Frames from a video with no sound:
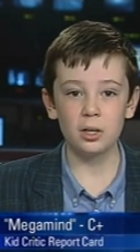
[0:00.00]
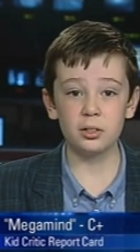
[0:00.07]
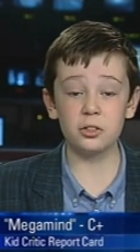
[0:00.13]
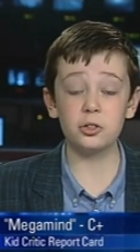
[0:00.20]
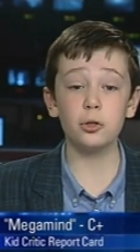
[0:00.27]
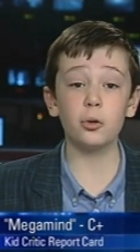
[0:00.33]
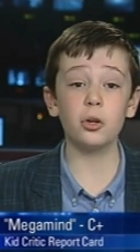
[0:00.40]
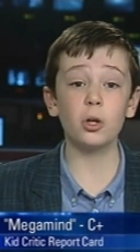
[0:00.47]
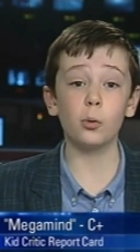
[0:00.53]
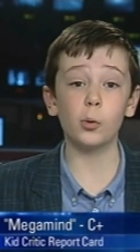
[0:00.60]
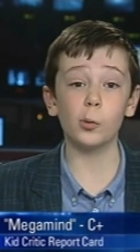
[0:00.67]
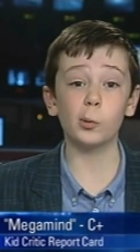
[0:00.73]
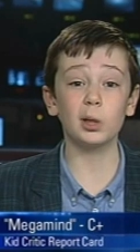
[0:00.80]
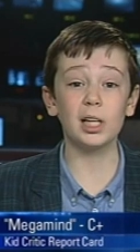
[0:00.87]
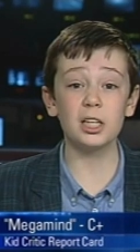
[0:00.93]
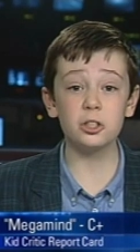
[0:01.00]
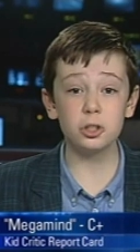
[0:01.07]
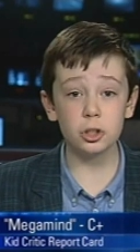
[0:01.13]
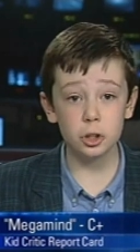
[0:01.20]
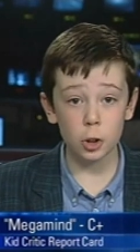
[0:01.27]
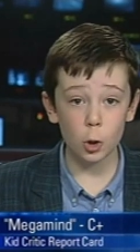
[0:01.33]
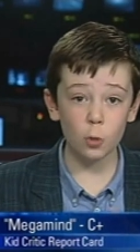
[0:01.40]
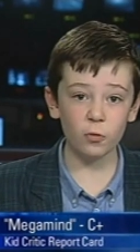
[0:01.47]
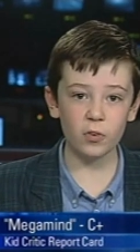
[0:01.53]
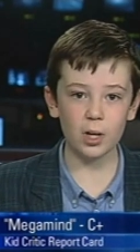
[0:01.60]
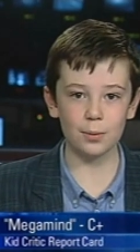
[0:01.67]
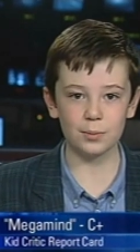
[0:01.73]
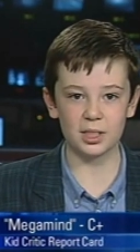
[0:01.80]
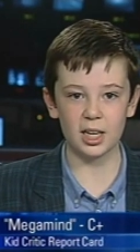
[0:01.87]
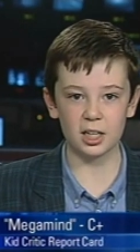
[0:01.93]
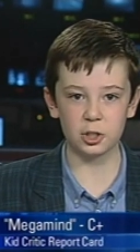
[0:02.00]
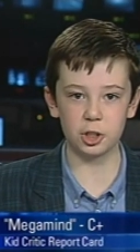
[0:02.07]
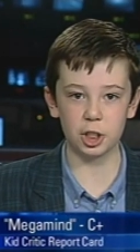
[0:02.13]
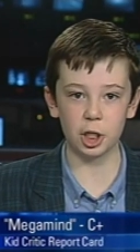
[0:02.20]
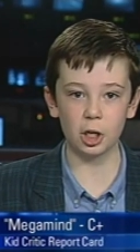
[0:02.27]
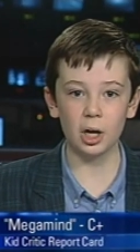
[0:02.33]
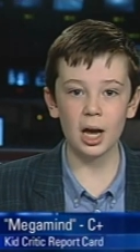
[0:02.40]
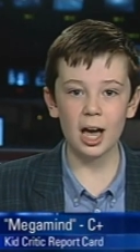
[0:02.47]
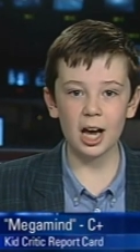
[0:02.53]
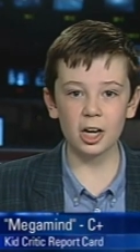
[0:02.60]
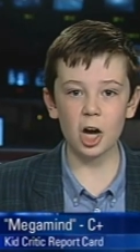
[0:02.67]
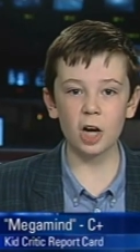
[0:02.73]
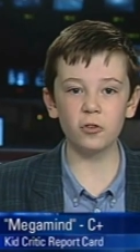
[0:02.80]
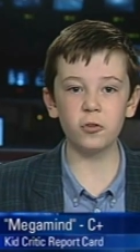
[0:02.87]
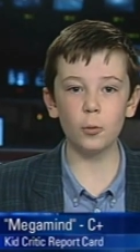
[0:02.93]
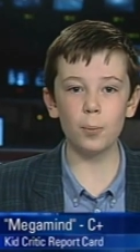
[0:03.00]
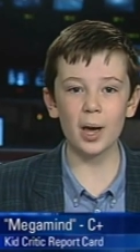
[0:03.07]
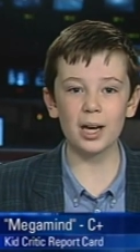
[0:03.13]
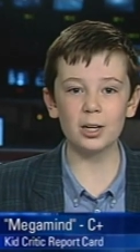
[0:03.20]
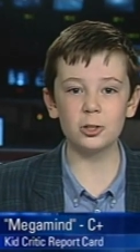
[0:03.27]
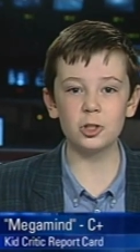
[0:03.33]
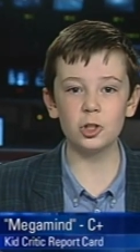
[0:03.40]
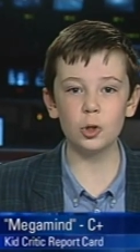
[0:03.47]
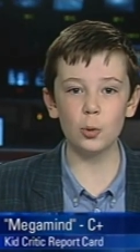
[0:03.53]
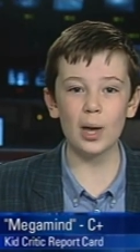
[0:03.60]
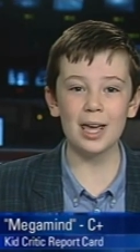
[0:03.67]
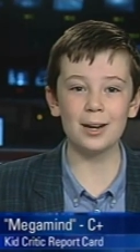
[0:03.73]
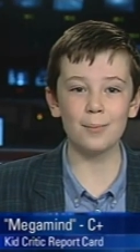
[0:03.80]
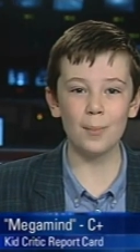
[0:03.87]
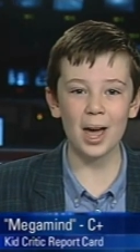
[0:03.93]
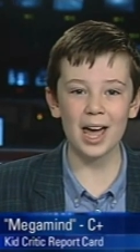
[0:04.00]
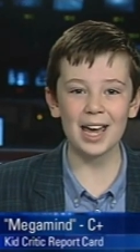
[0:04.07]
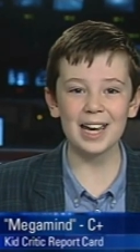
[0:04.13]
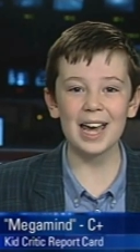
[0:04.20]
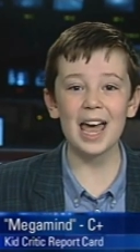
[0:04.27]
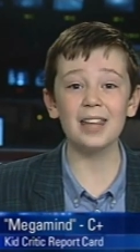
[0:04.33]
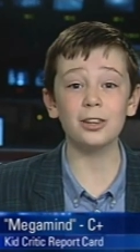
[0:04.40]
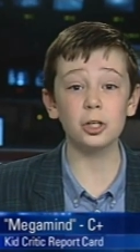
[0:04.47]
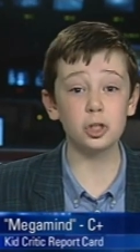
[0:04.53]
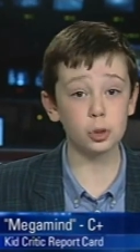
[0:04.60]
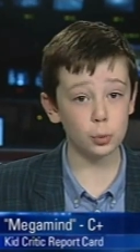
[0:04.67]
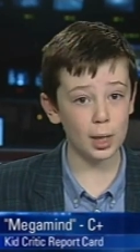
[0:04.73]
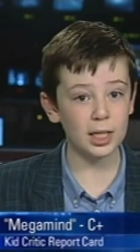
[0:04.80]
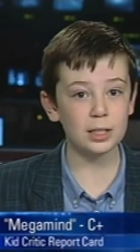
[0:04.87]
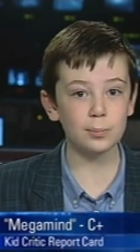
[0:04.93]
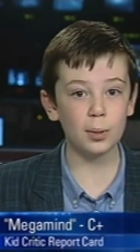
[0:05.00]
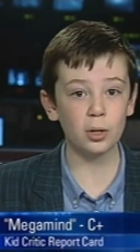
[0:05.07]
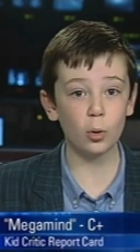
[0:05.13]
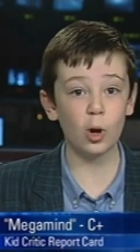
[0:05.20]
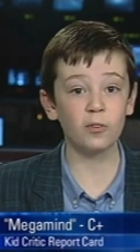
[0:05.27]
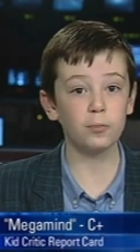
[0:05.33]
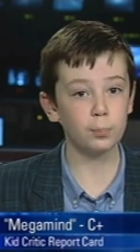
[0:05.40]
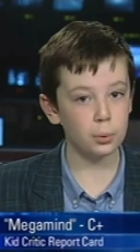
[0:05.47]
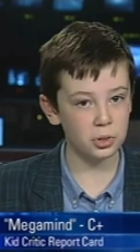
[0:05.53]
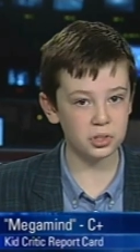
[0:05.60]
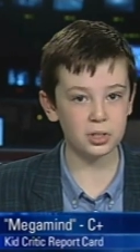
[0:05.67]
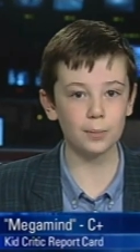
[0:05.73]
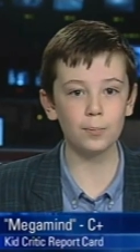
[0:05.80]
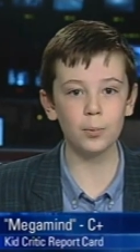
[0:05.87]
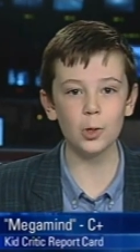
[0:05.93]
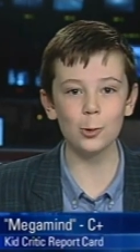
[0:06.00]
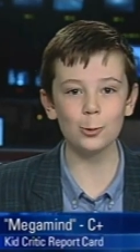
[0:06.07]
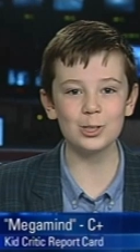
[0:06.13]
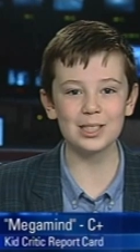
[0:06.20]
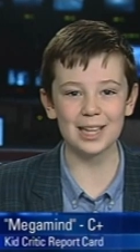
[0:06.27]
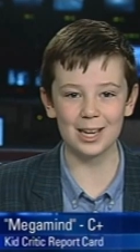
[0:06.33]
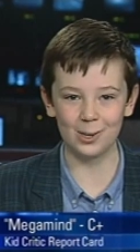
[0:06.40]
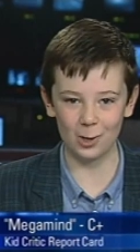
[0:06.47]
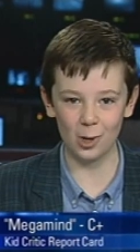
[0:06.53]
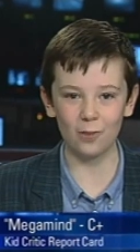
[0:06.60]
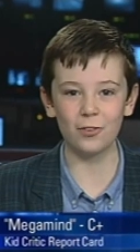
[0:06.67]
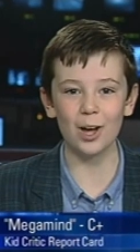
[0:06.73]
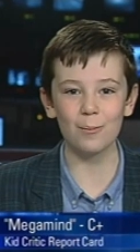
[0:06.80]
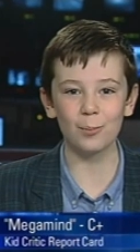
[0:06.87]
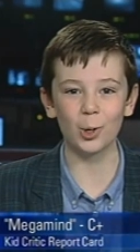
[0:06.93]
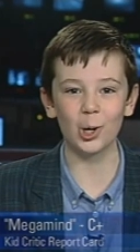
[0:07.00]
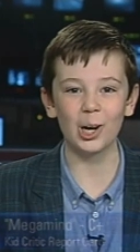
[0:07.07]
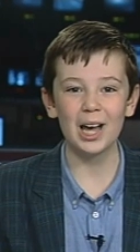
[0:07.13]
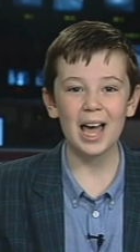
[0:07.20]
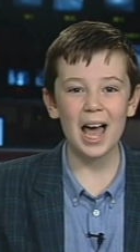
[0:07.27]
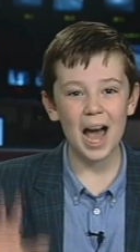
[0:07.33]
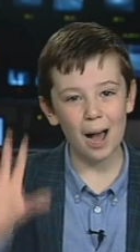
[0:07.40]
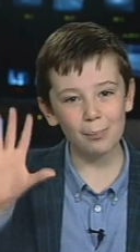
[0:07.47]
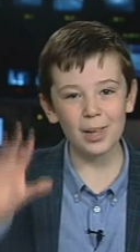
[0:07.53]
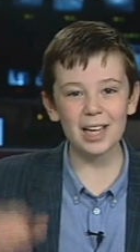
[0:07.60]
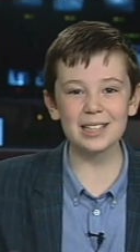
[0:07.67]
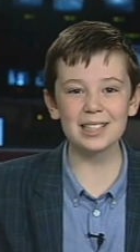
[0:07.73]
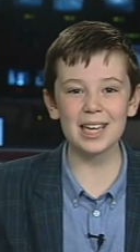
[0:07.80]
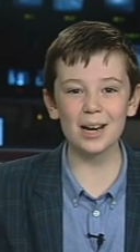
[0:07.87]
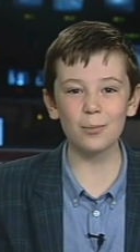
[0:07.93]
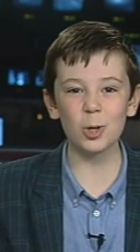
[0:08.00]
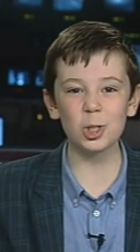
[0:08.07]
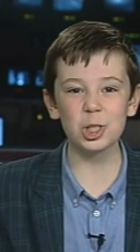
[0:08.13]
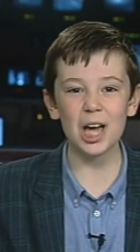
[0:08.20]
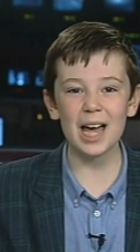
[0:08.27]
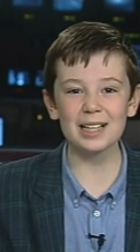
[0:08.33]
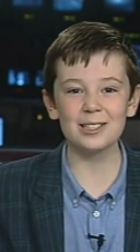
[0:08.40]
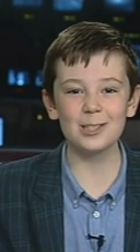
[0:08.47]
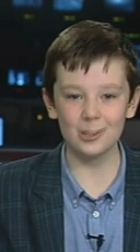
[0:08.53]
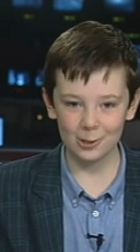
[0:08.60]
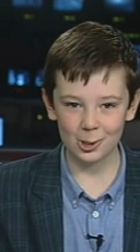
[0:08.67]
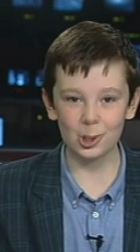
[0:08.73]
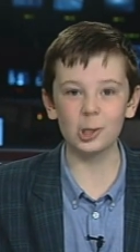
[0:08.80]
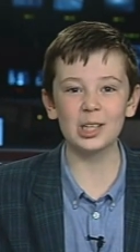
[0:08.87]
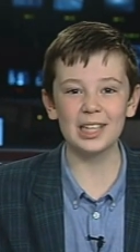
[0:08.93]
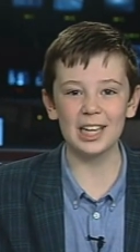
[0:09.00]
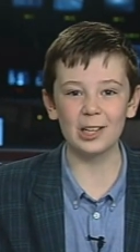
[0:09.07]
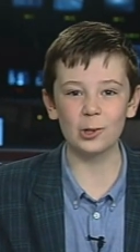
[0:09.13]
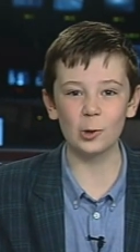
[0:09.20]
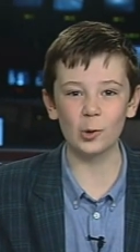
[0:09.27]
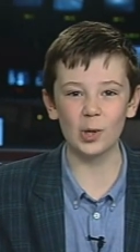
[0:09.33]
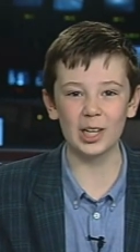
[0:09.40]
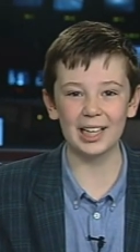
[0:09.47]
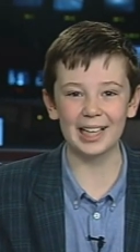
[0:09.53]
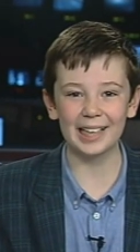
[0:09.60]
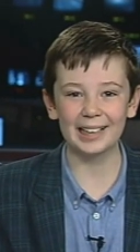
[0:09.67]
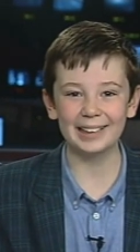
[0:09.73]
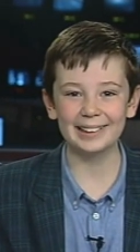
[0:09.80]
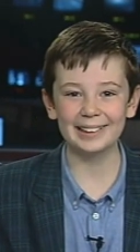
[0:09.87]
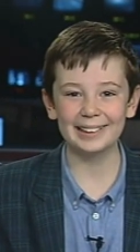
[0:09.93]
The studio will release two films next year, Kung Fu Panda 2 in May and the Shrek spin-off Puss in Boots in November. I'm Lights Camera Jackson, your Kid Critic.